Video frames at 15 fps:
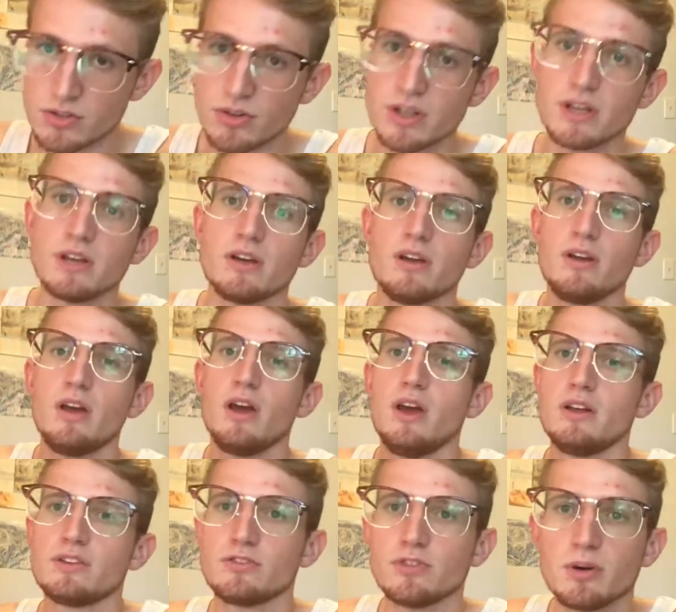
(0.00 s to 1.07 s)
to it again
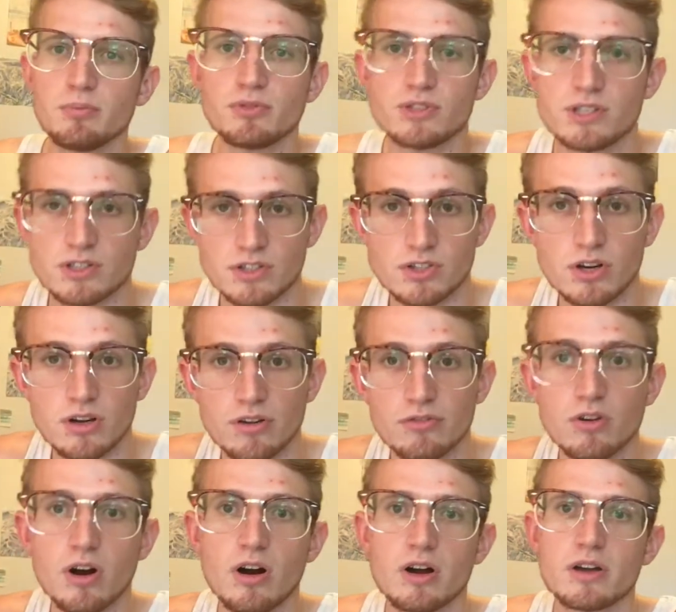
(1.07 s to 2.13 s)
to represent Solid
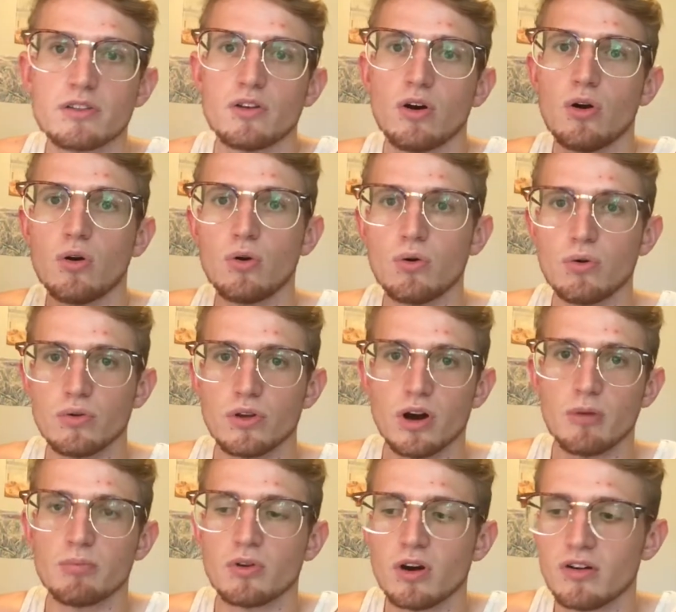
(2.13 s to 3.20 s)
Rock, the whole
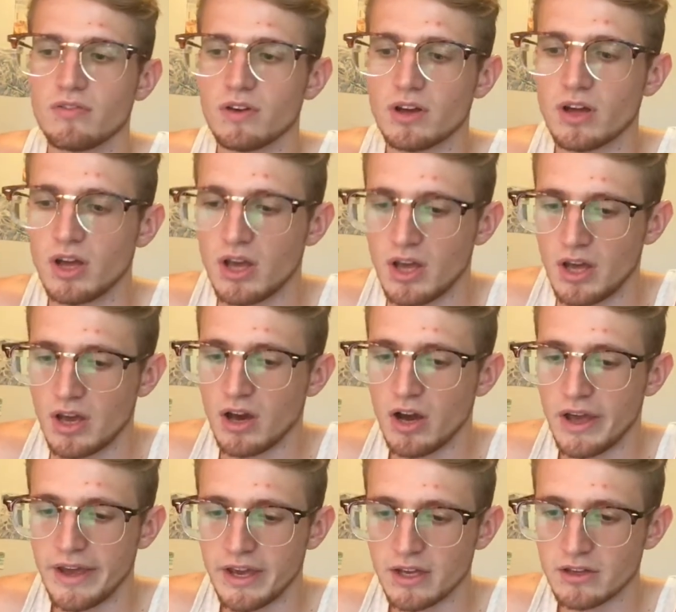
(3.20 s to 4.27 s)
nonprofit
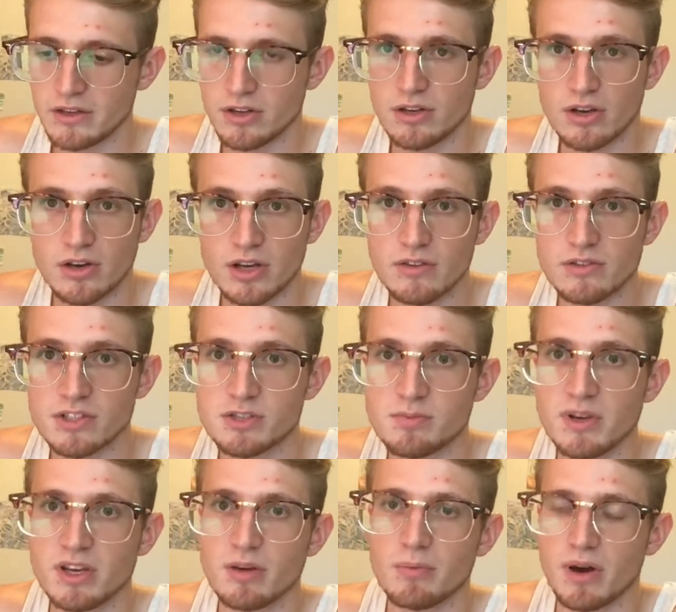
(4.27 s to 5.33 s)
and you know even
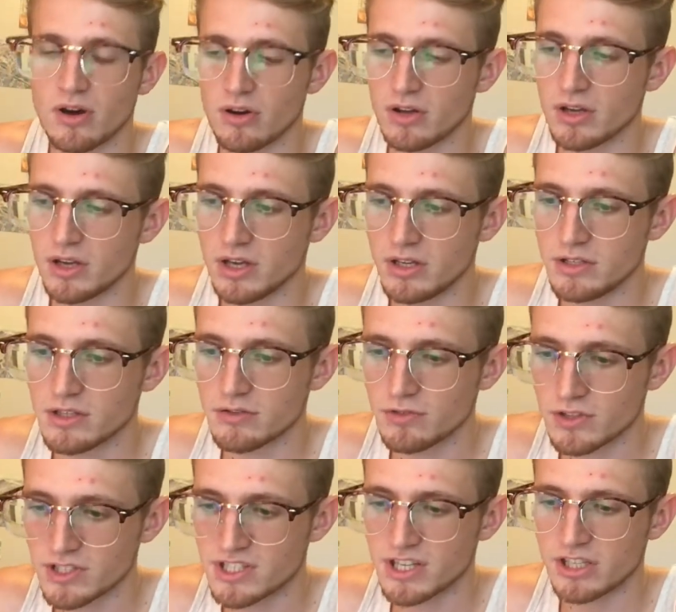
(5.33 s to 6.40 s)
speak about it in
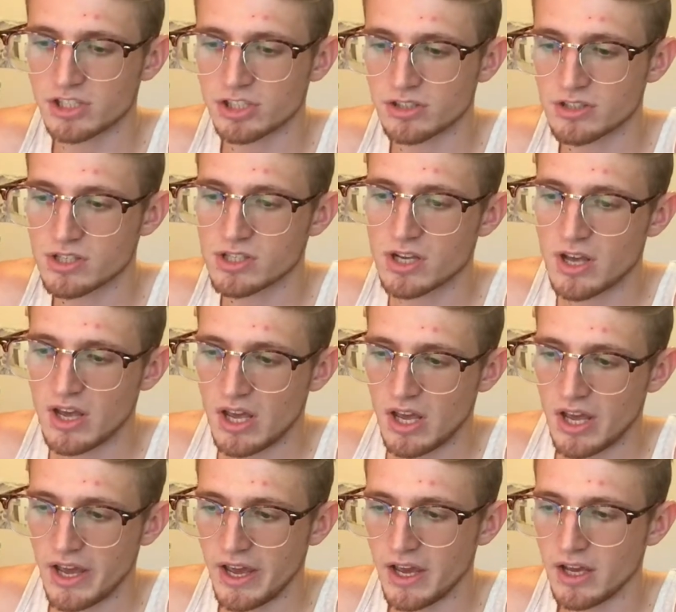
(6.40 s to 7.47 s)
different sessions
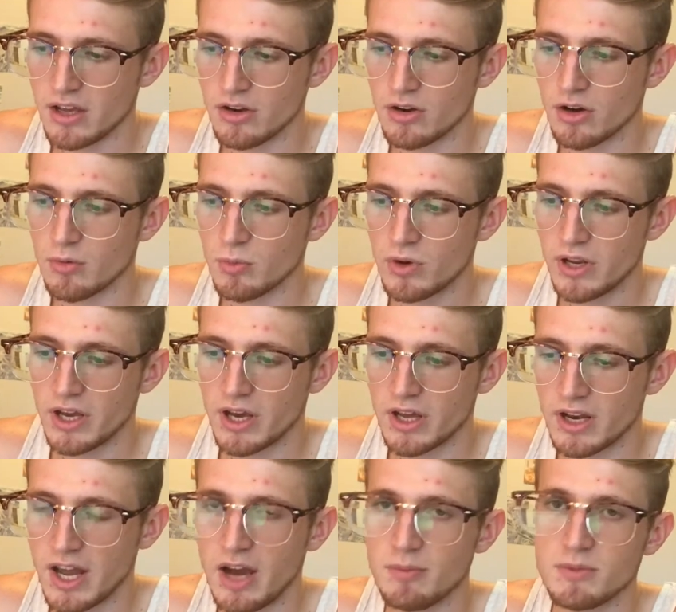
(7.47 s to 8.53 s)
and um, when he had
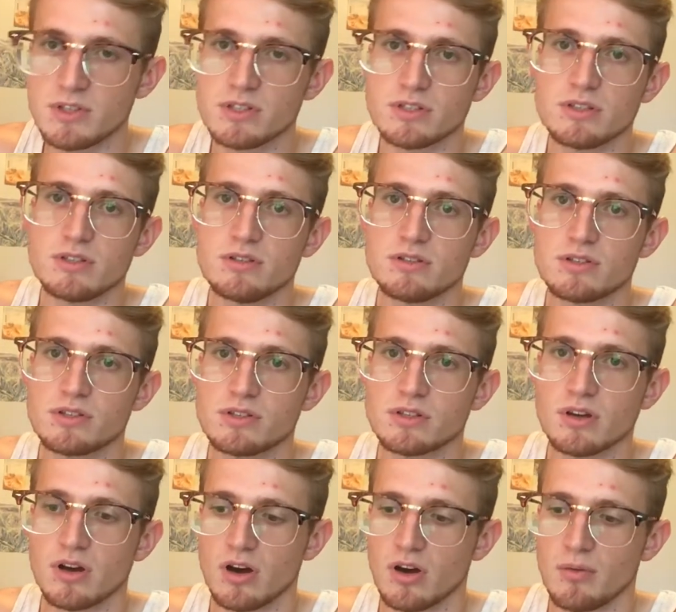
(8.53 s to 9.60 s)
Lyme disease,
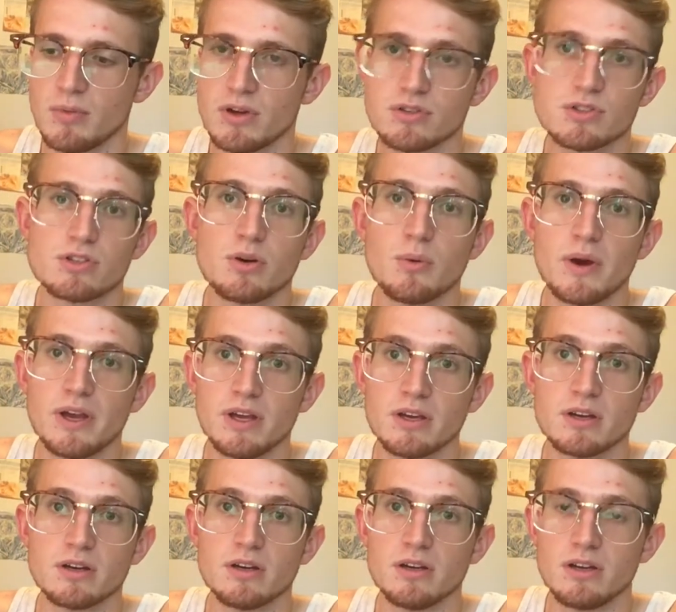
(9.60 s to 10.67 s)
um, there was no way he
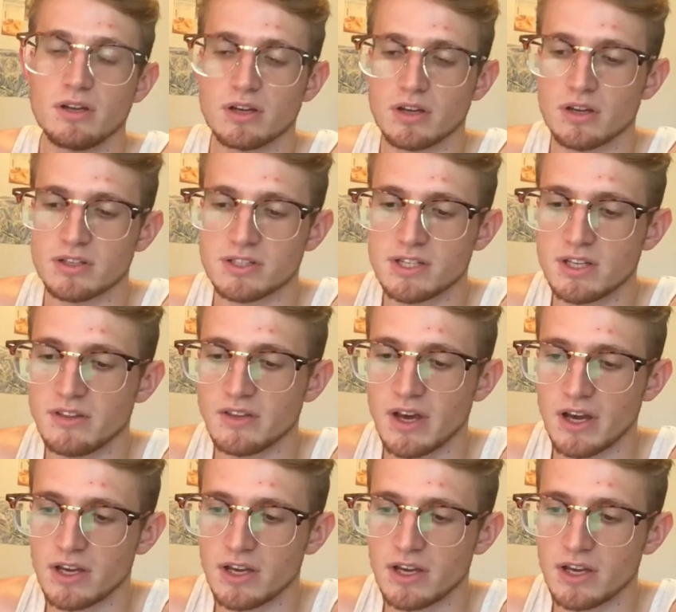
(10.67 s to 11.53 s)
could he could attend that.